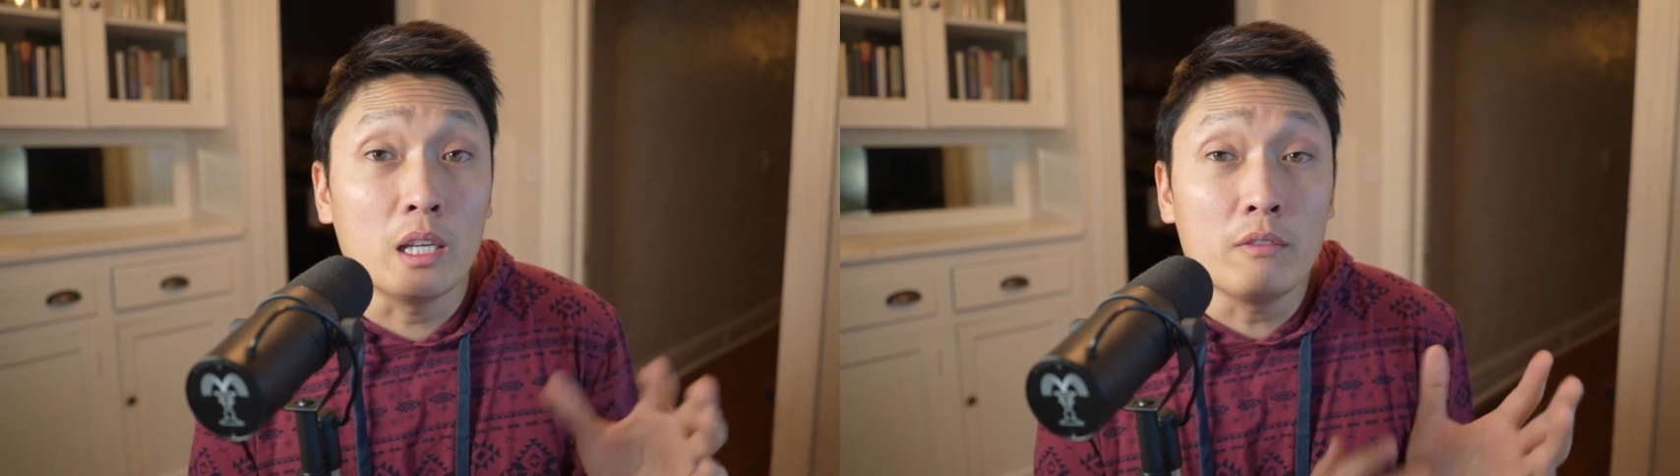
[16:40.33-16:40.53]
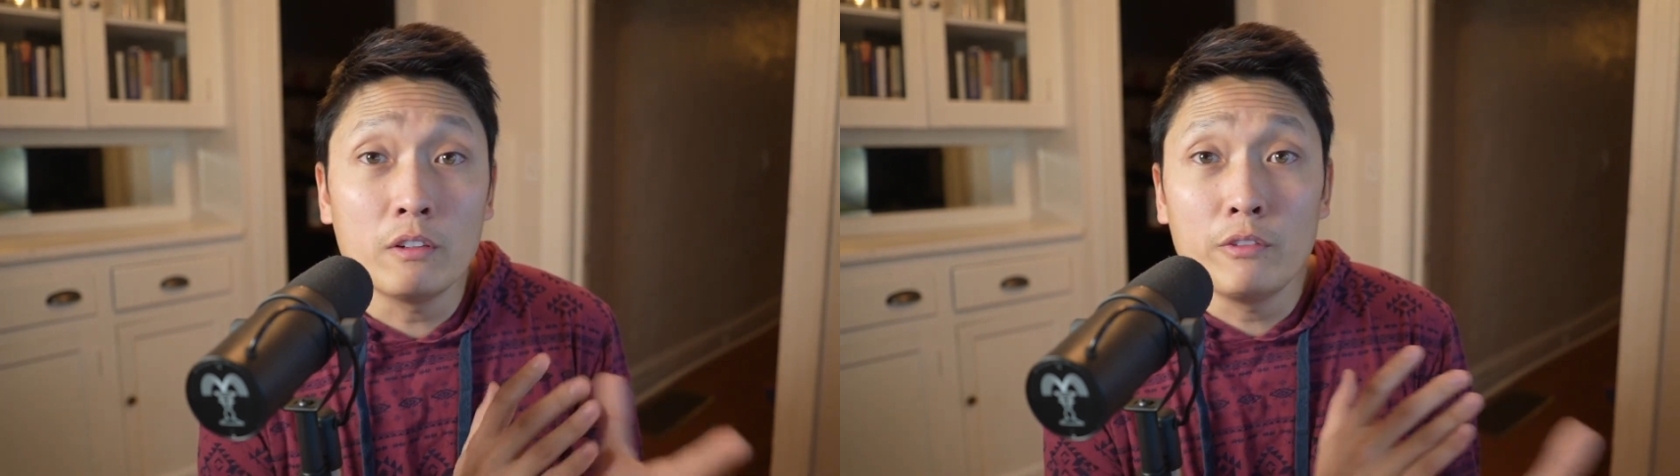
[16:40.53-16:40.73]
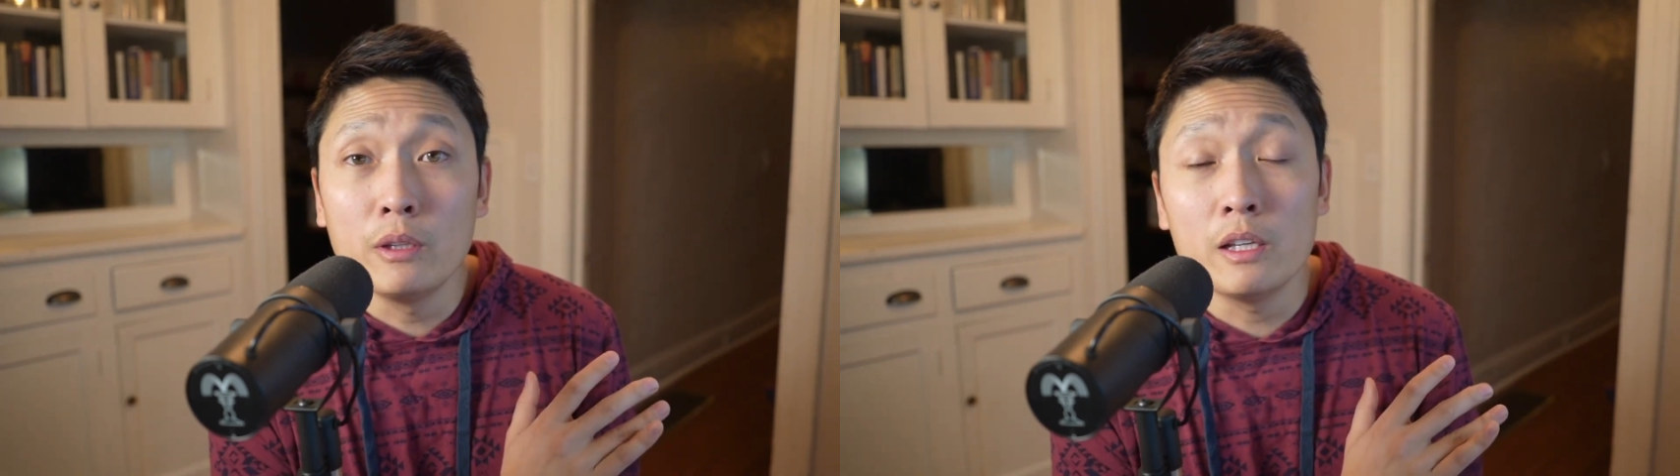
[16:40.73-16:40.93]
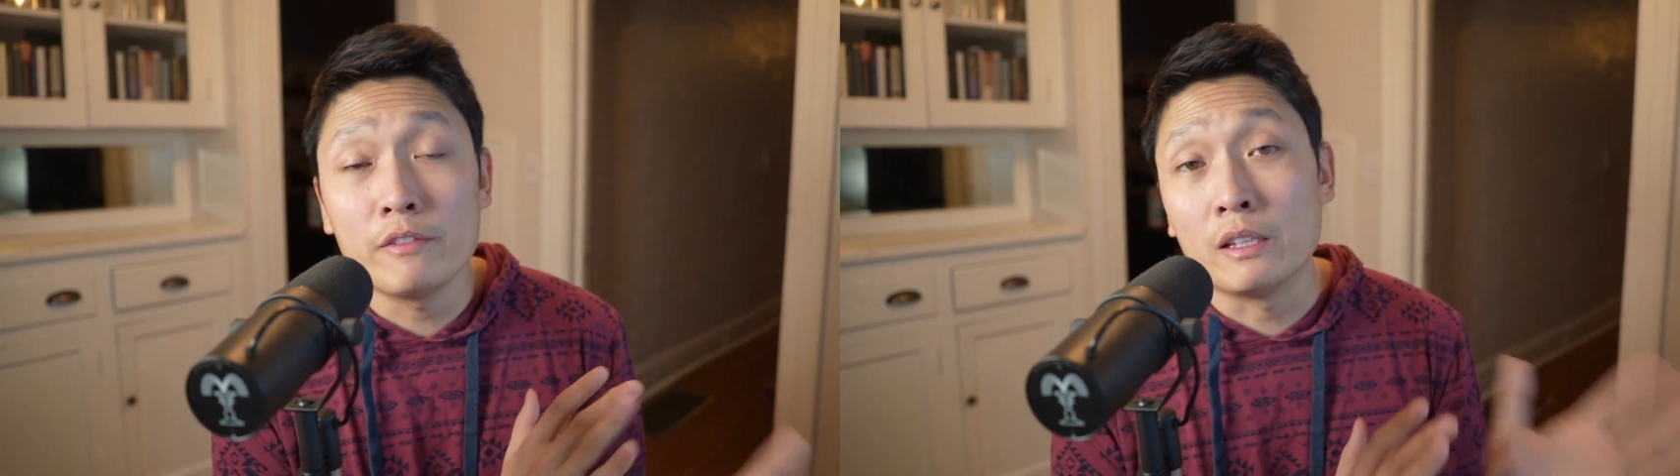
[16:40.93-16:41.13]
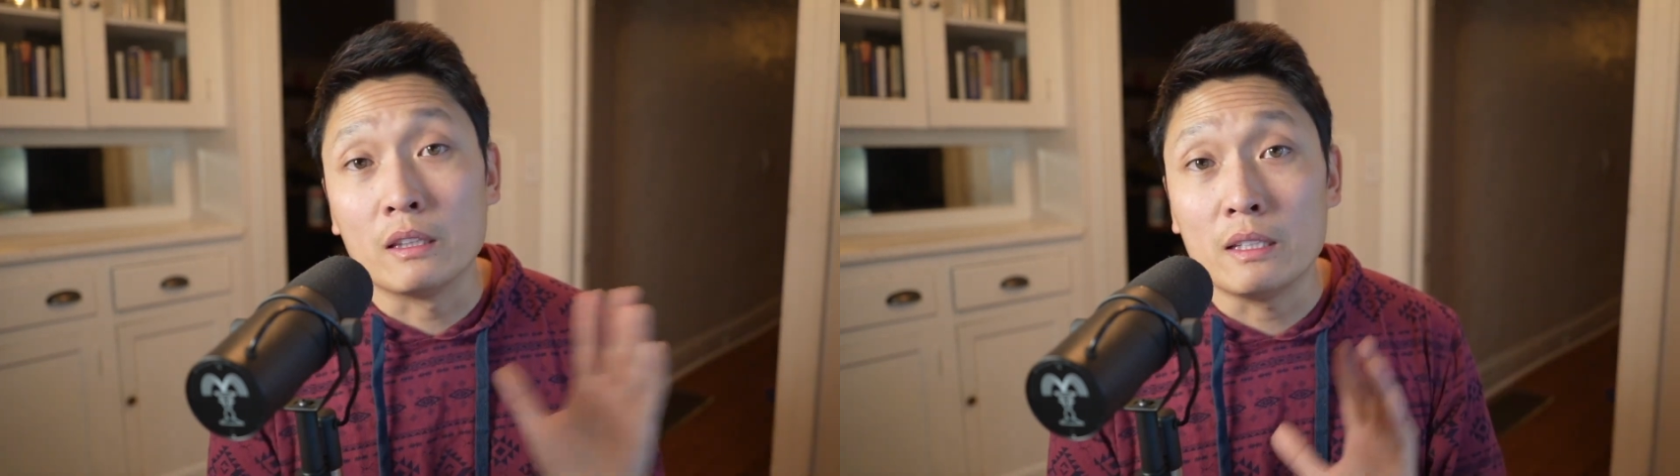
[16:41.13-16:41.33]
Even if you live
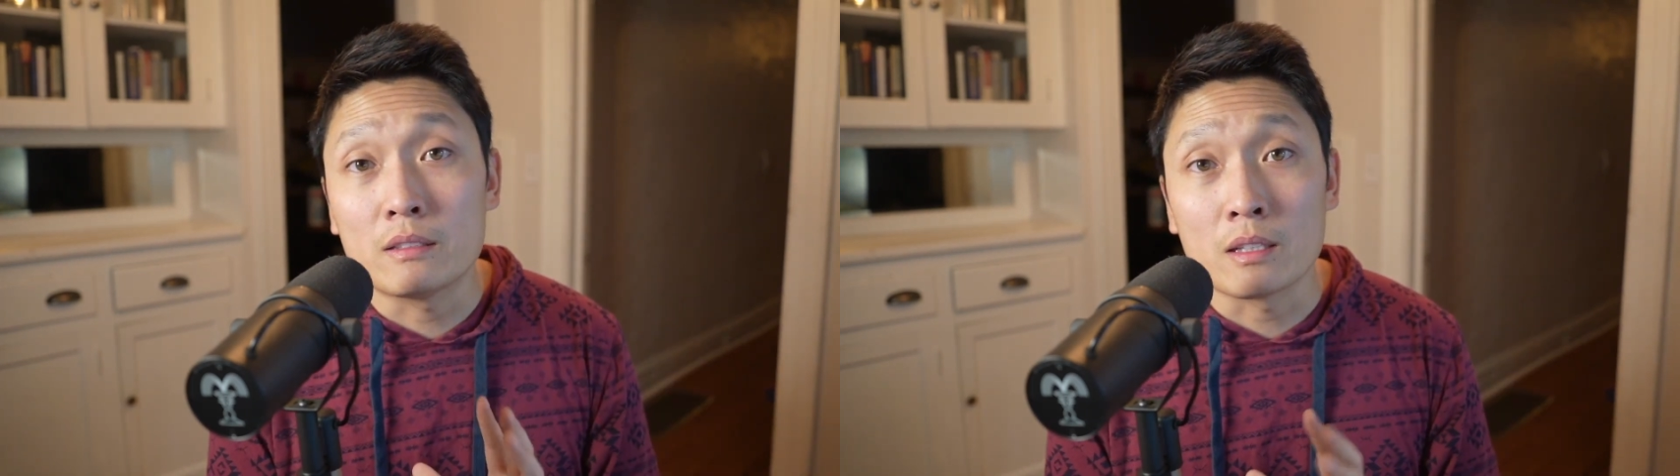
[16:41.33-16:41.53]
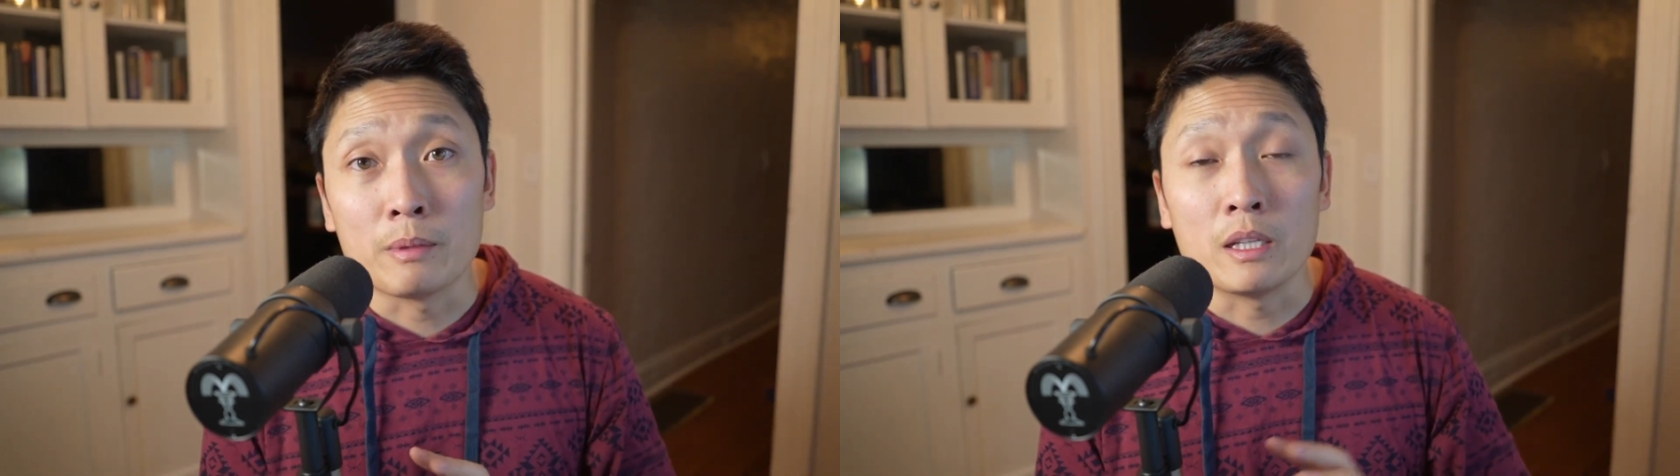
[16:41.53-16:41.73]
in Lee Summit